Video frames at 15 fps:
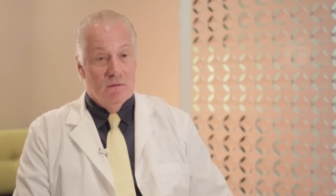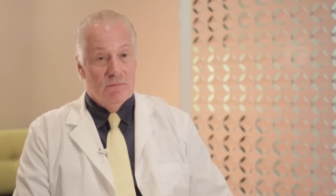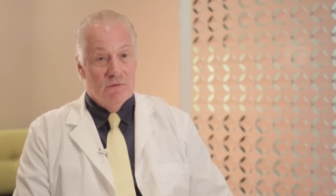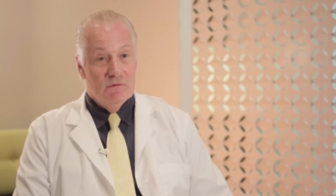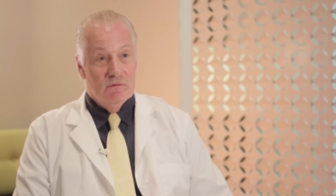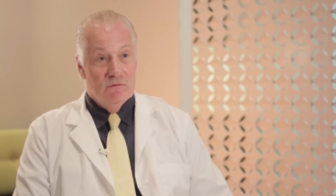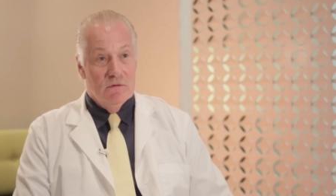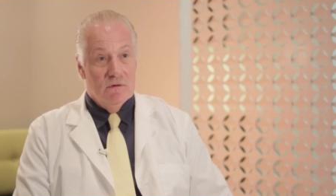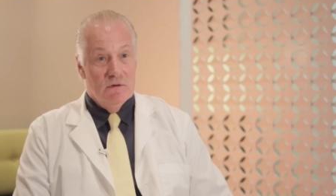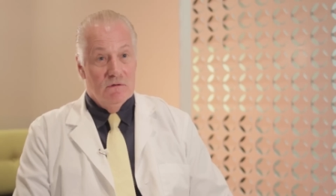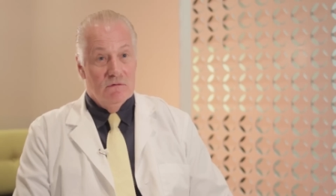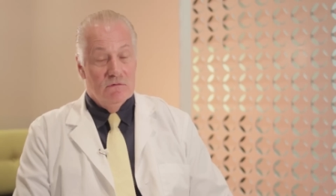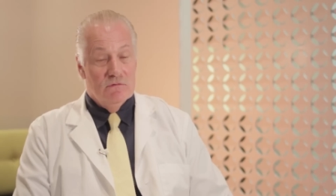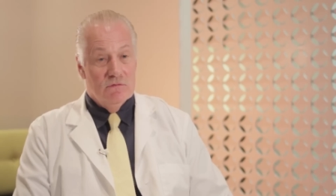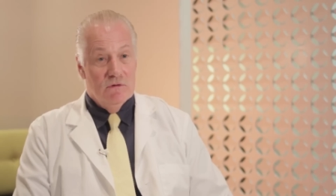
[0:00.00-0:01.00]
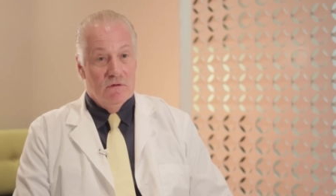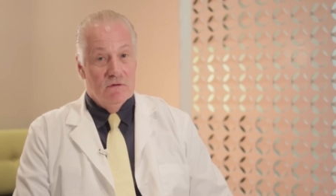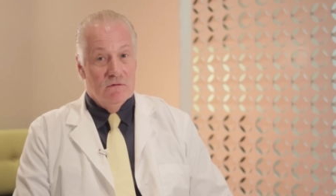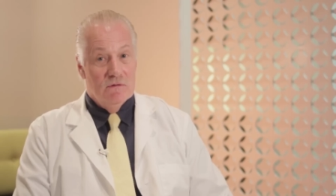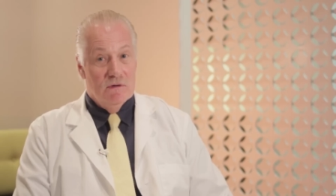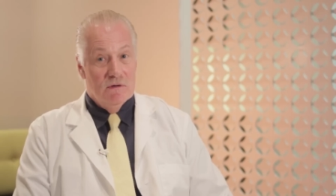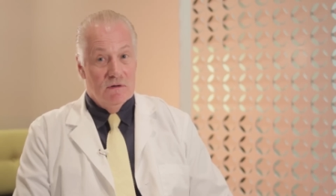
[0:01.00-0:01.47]
opportunity to treat
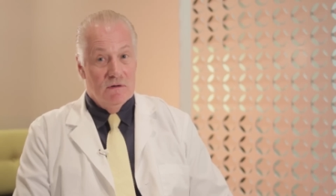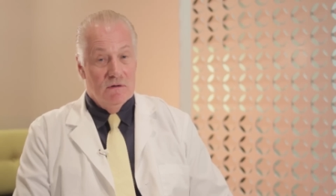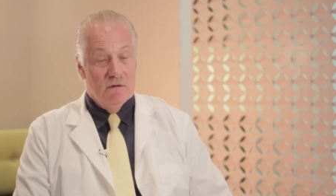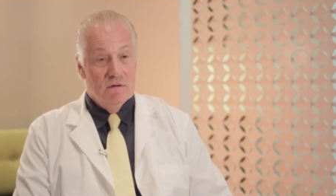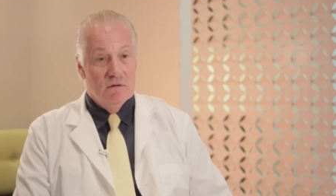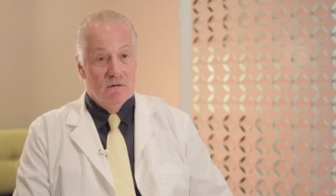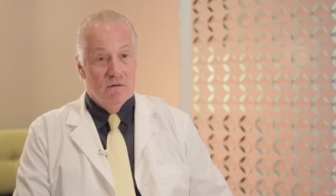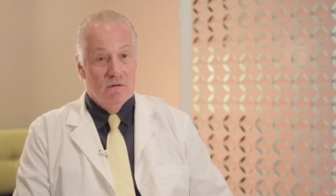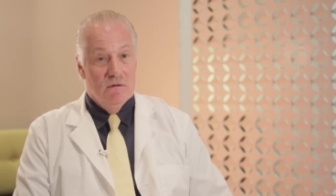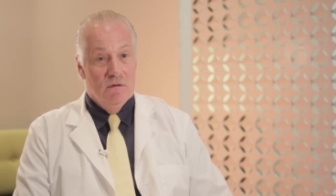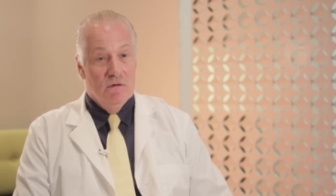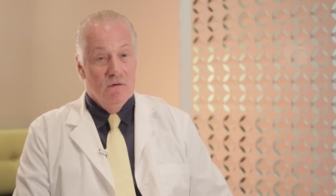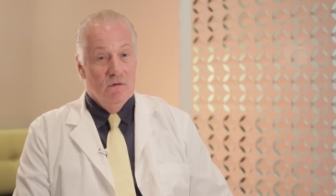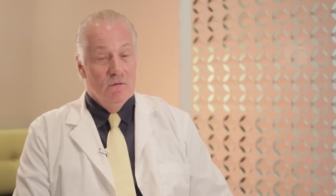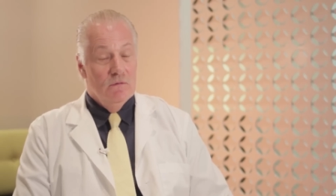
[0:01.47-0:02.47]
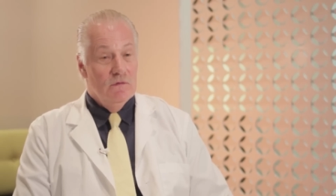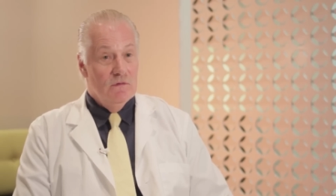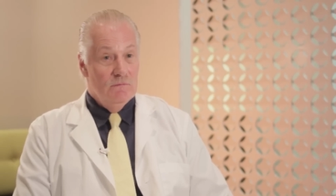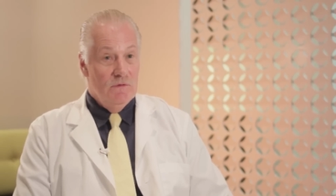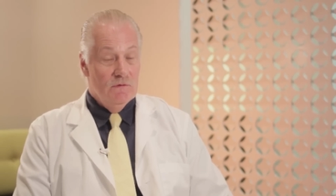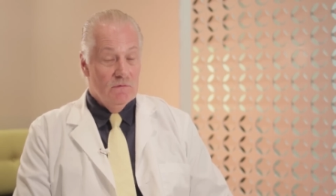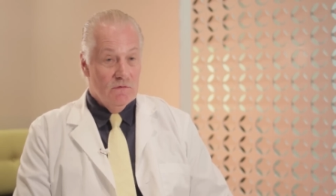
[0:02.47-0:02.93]
their disease
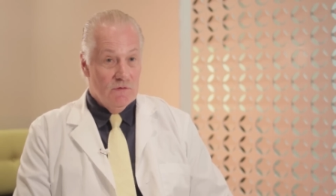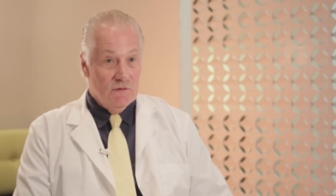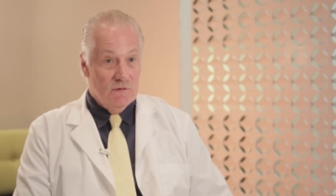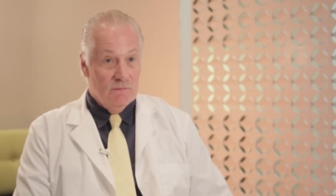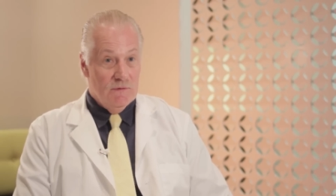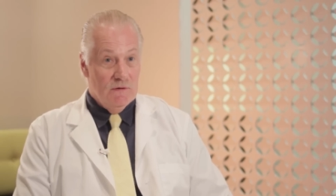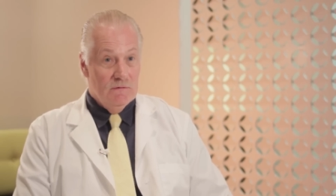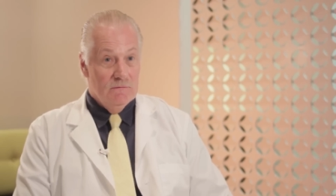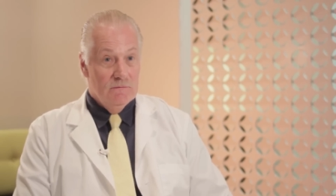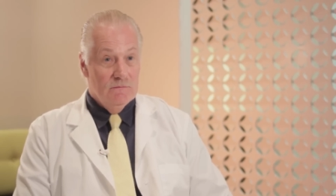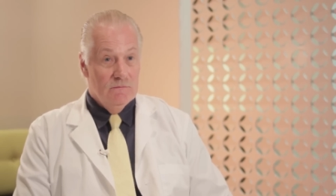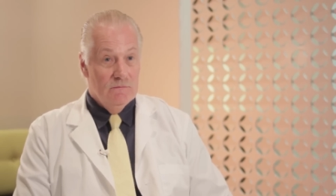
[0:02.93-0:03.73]
with immunotherapy,